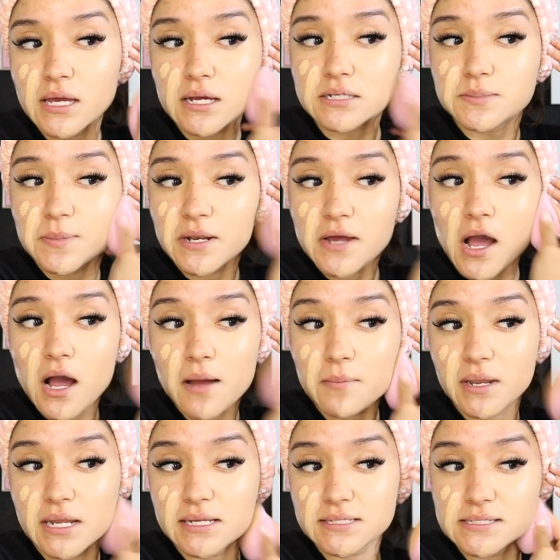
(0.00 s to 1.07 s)
It's been a hot
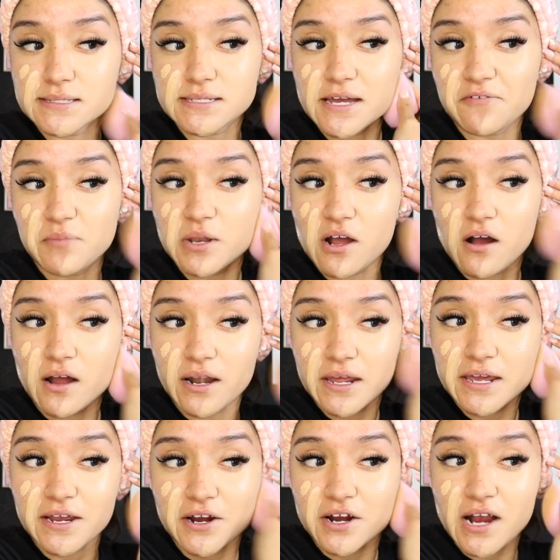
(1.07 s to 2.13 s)
minute since I've been on
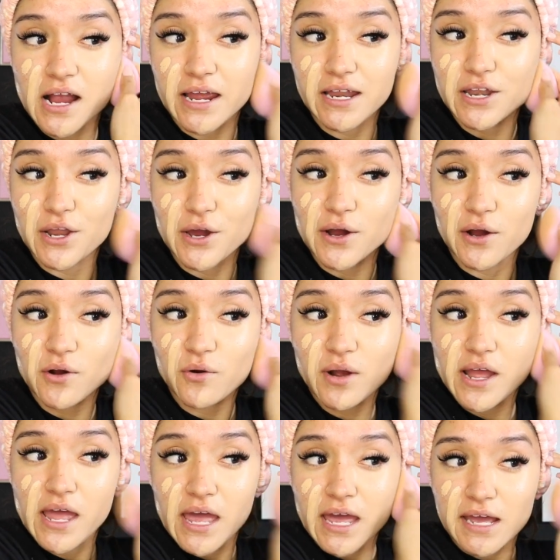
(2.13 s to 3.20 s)
here. I know
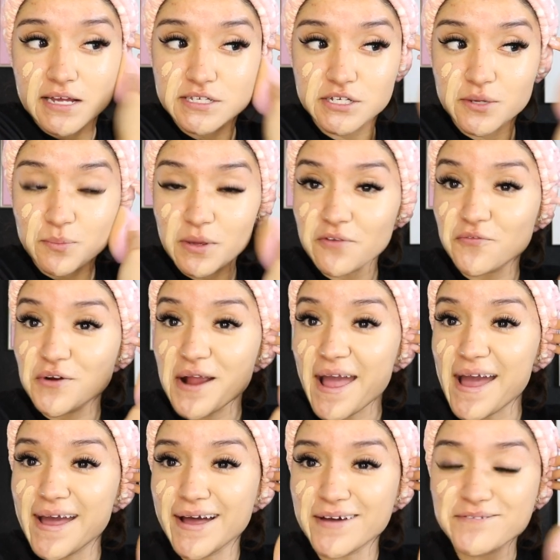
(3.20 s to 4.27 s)
it took me
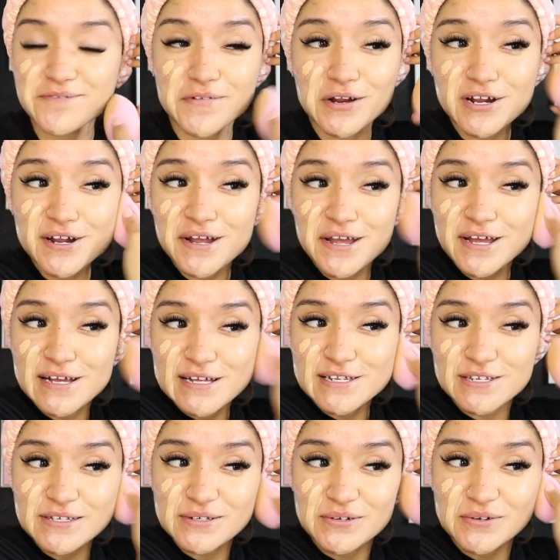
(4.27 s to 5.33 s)
forever
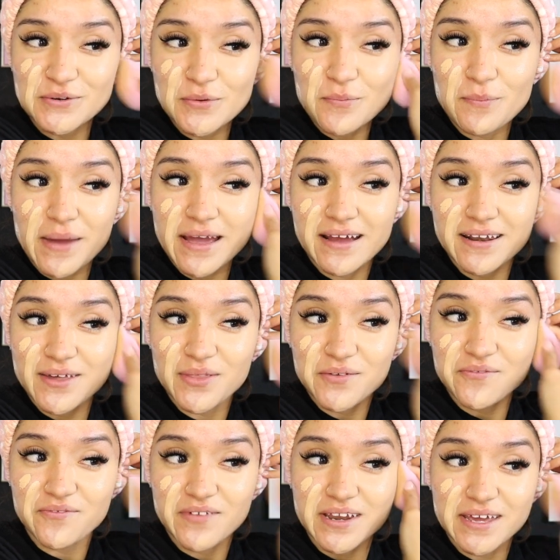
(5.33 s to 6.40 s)
to make another
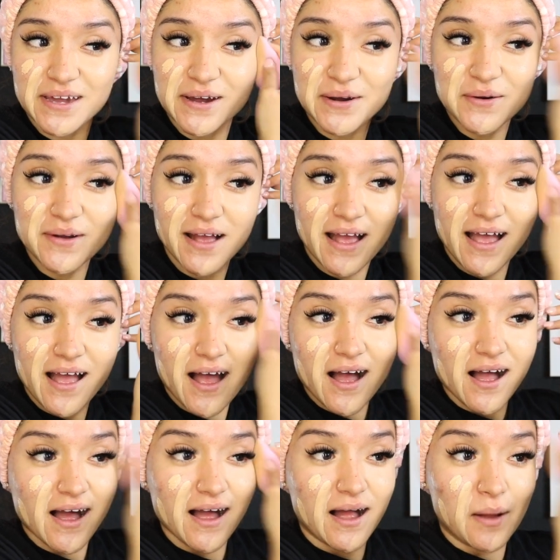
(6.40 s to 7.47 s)
video.
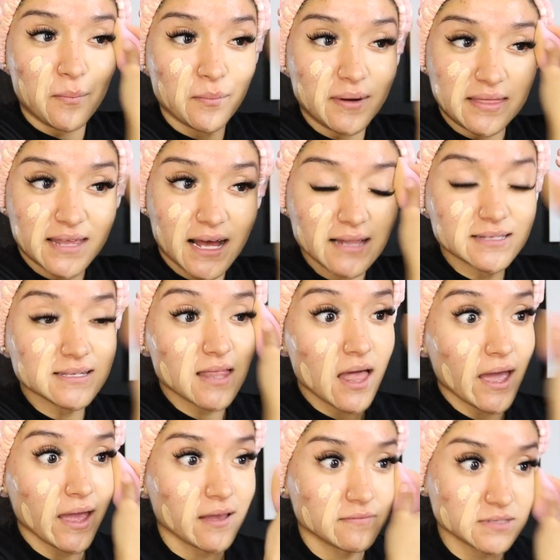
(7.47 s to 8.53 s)
Um, but that's
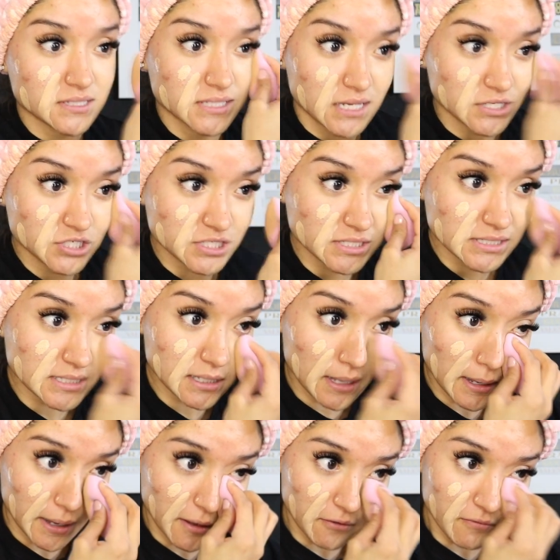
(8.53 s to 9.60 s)
life. Such is
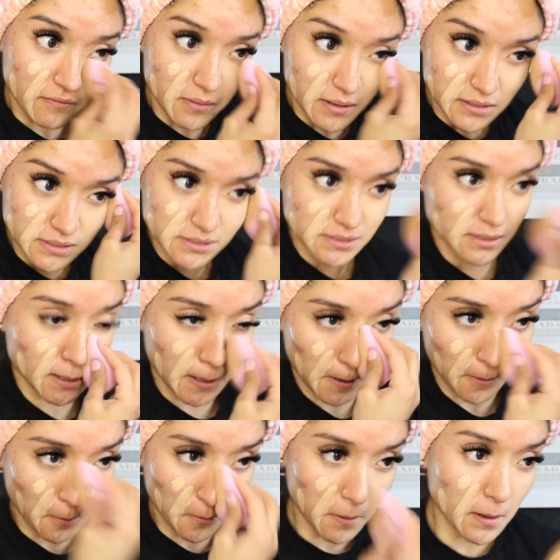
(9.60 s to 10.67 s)
life.
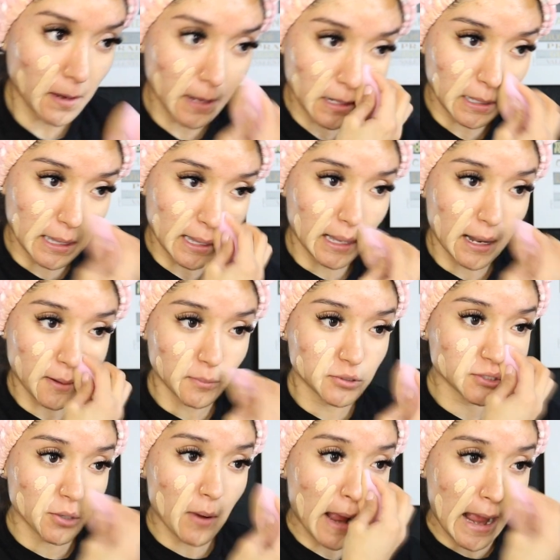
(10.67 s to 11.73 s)
So I'm
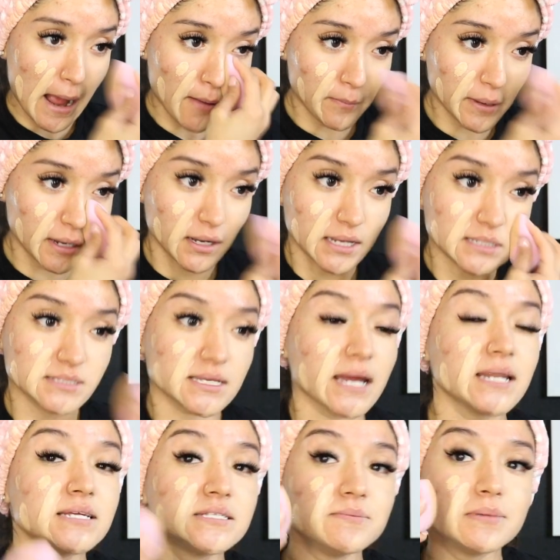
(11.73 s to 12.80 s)
so happy and
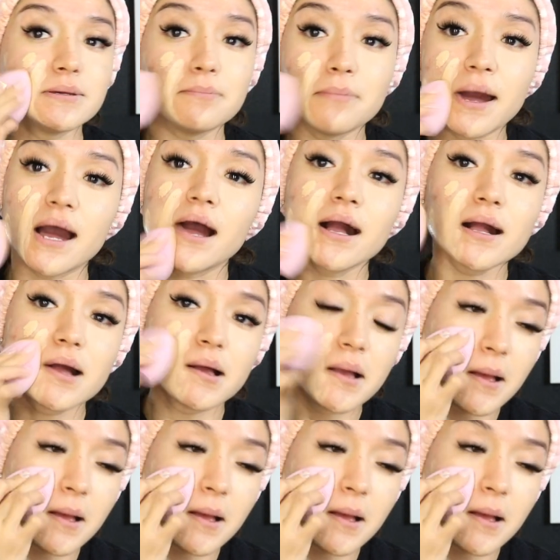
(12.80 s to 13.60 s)
excited to be back.